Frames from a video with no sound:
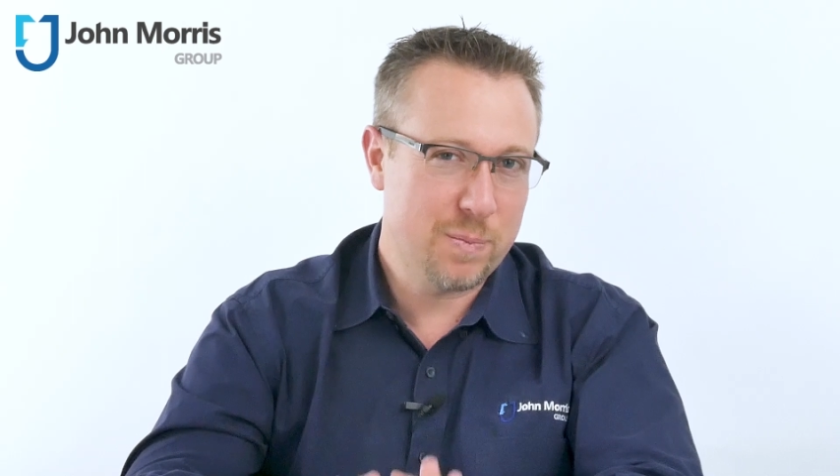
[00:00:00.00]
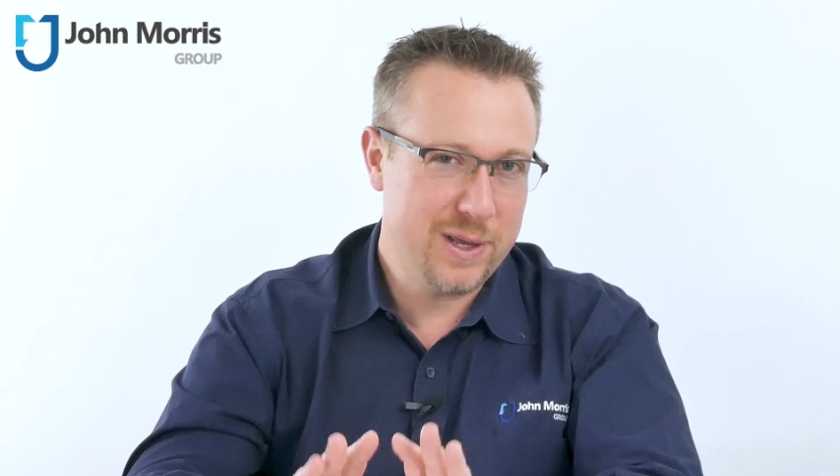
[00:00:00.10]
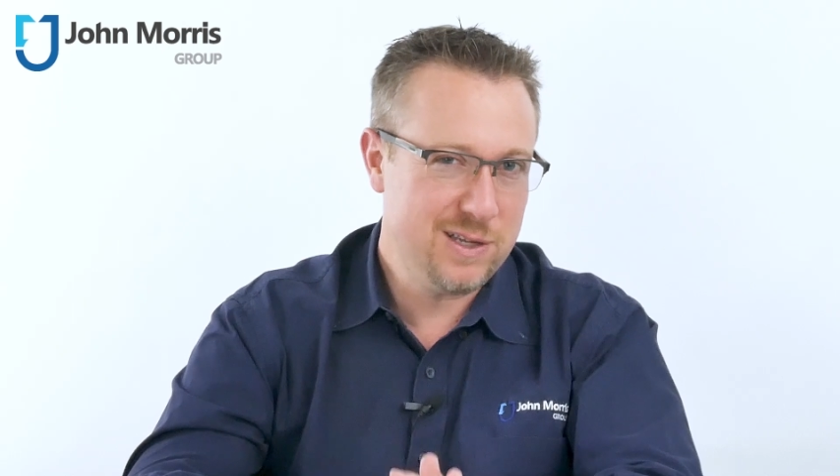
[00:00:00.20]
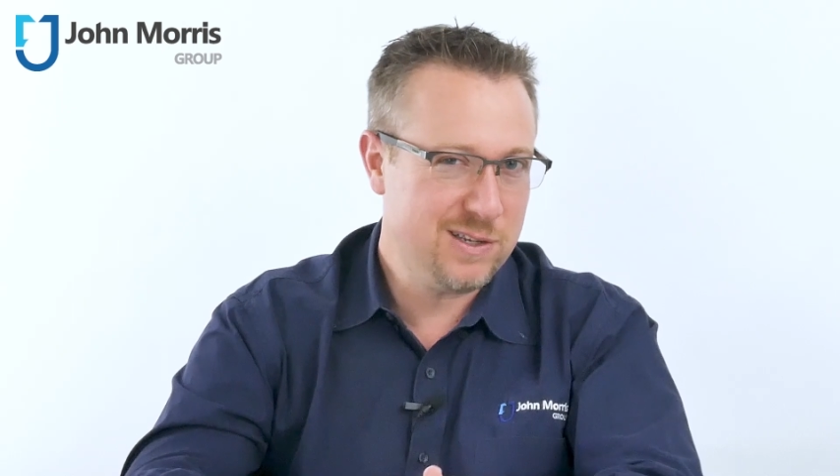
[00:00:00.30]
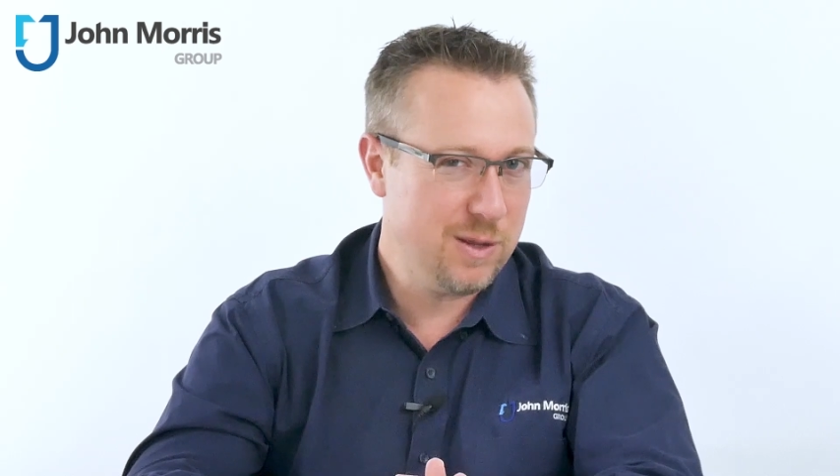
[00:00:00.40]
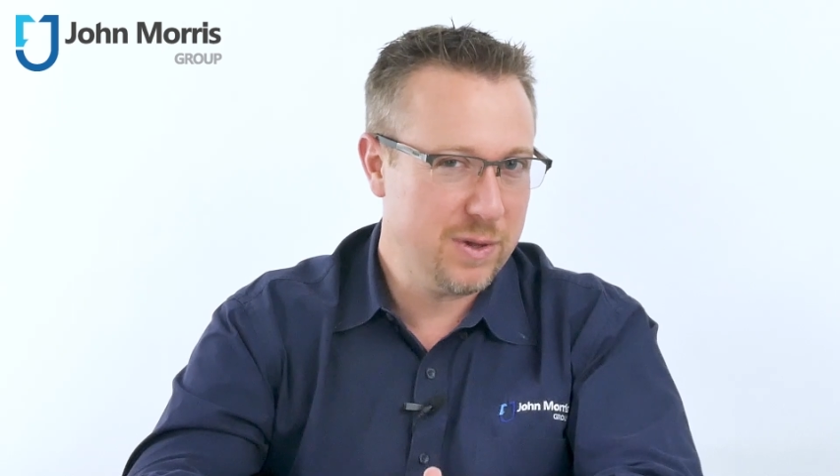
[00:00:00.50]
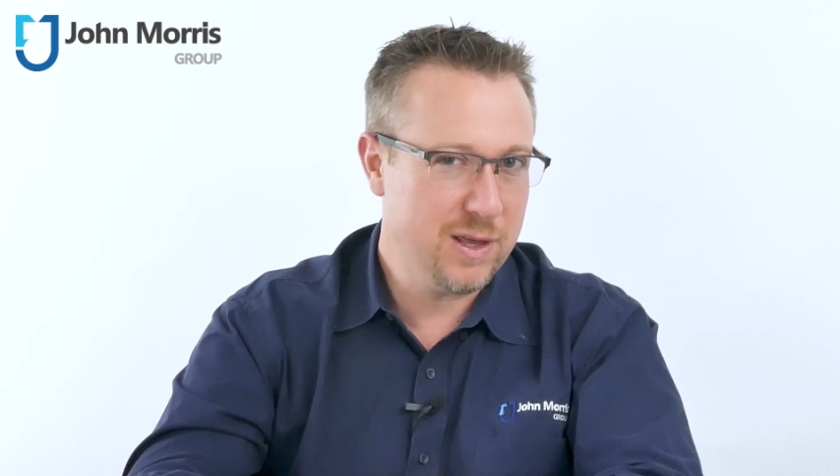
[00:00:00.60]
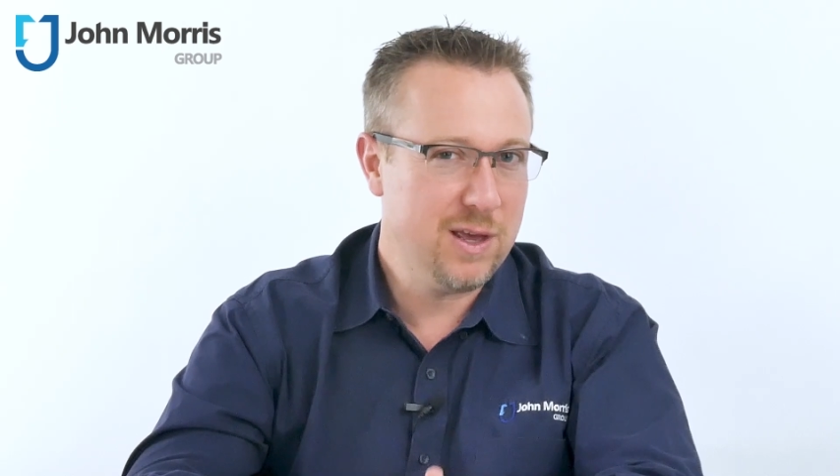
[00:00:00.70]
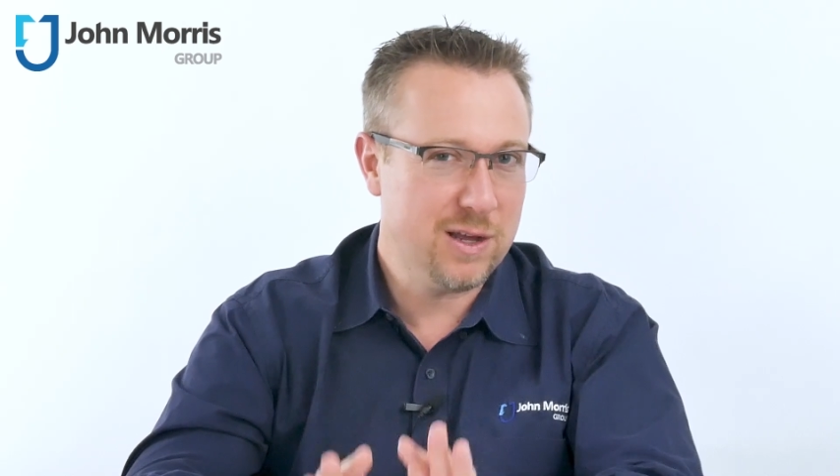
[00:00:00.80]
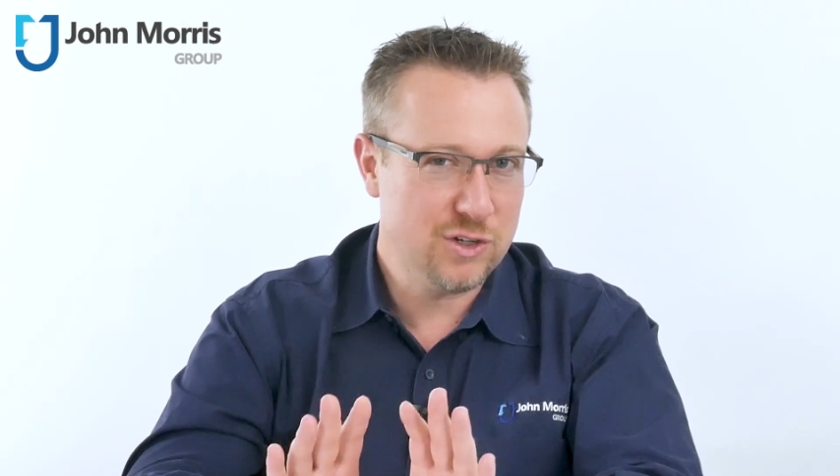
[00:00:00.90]

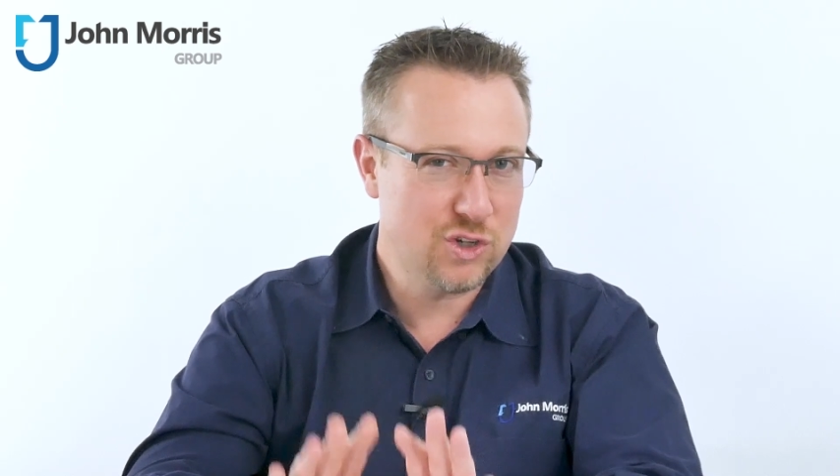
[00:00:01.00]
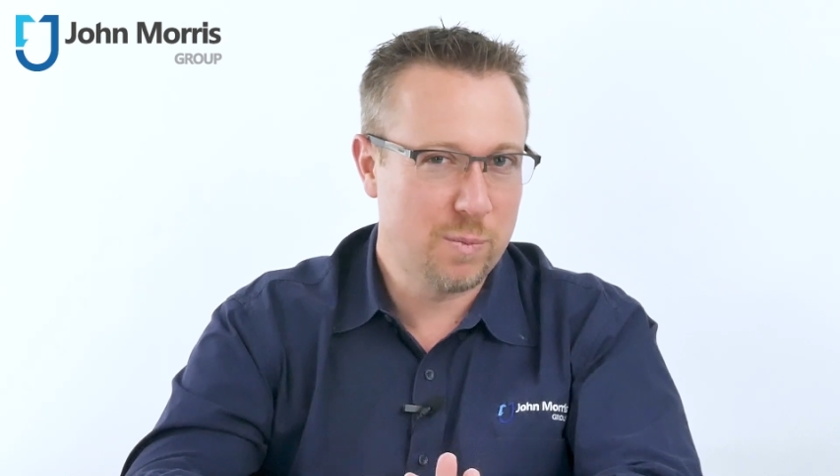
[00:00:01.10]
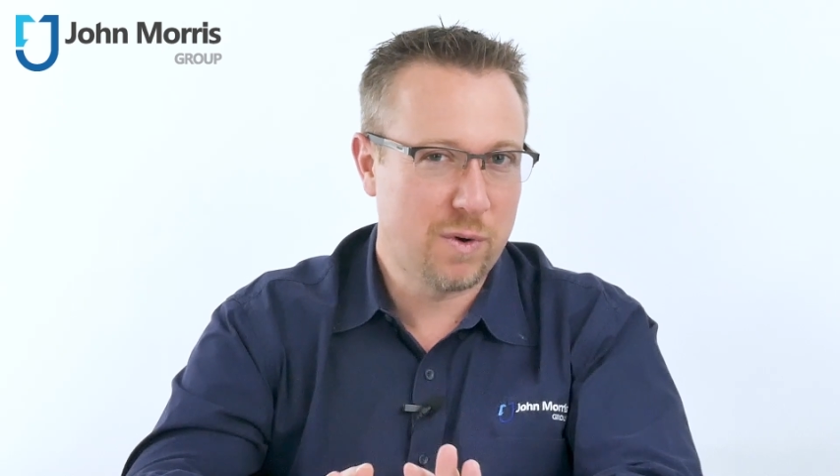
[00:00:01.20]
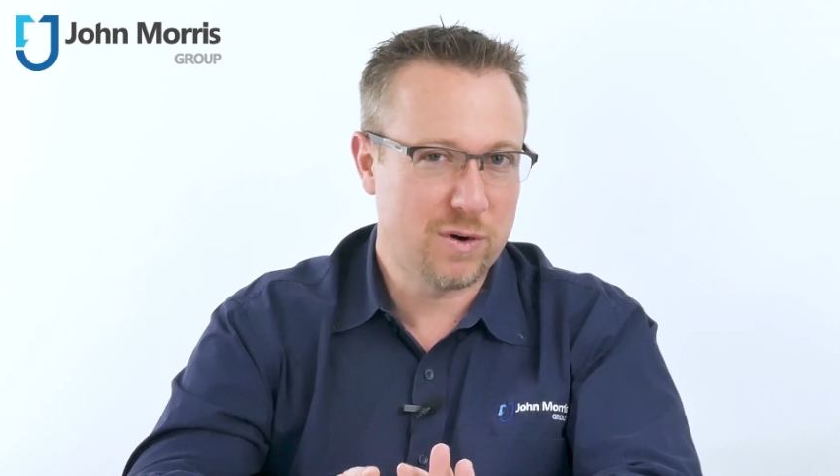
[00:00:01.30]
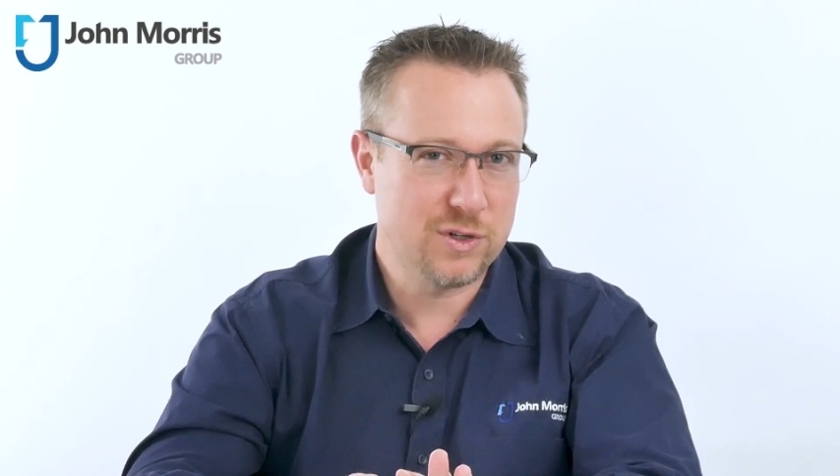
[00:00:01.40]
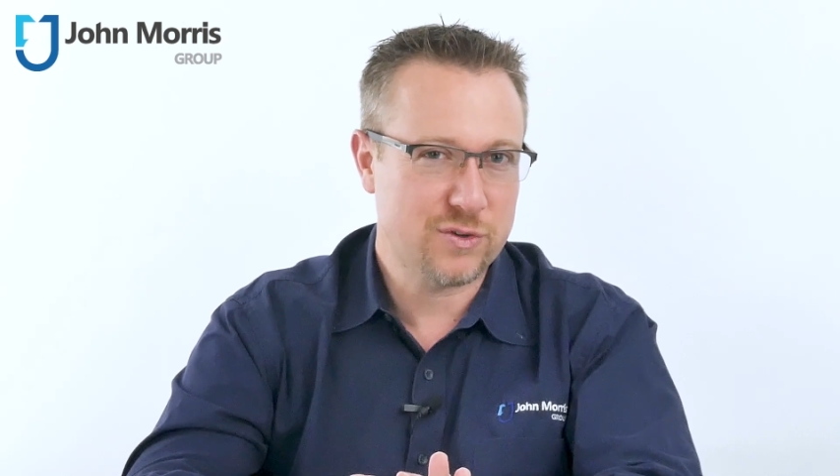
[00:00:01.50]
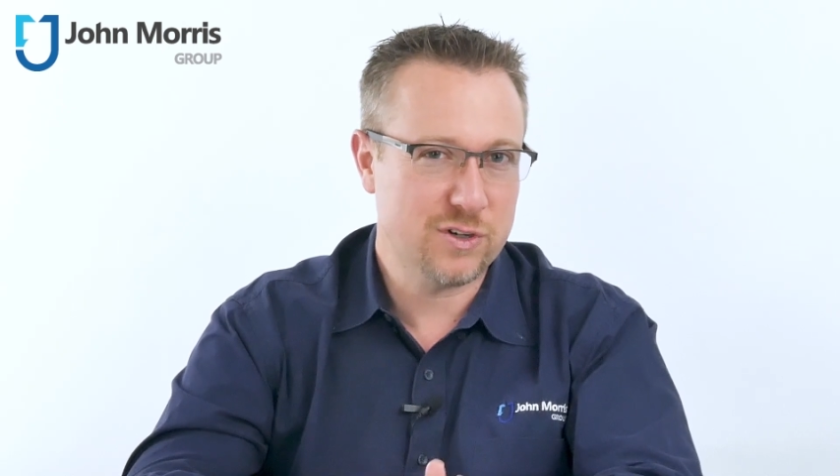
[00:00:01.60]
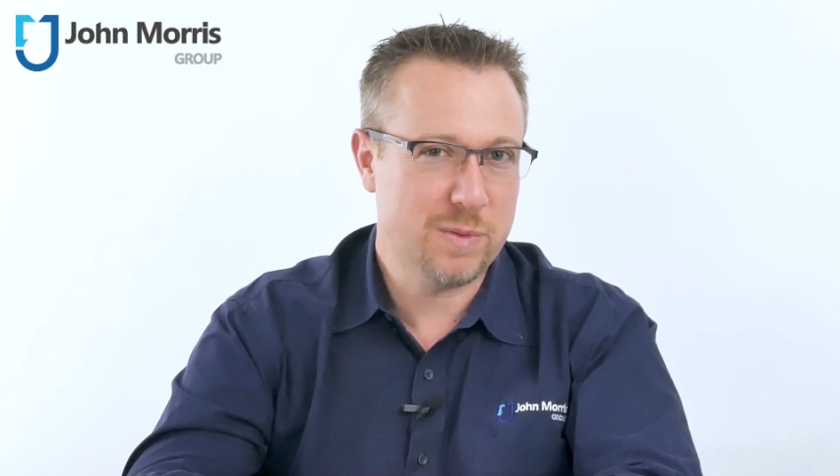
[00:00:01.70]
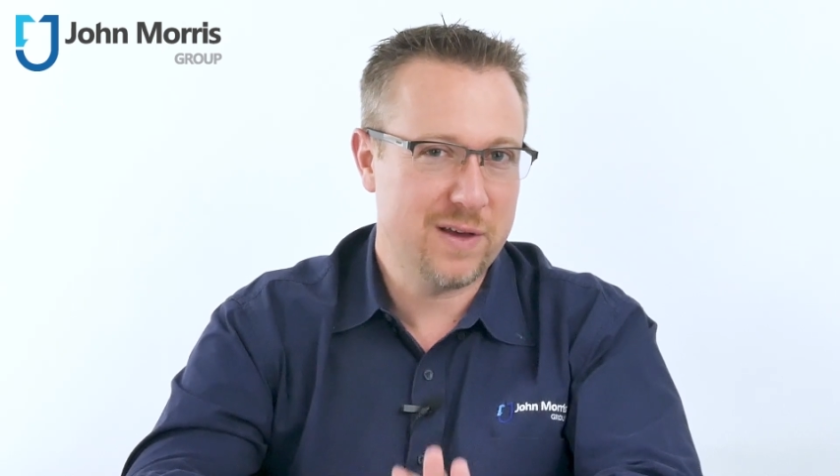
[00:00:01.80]
PCB and John Morris Group